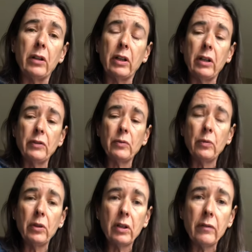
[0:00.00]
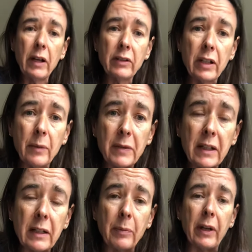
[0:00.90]
Just work around your hips a
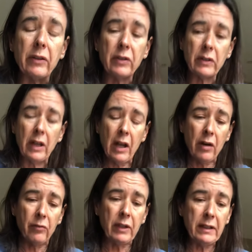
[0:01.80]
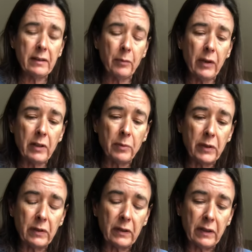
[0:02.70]
little bit. Just release some of those
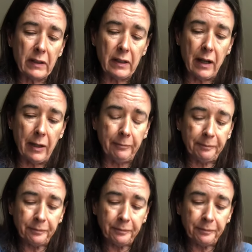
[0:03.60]
muscles that are tight.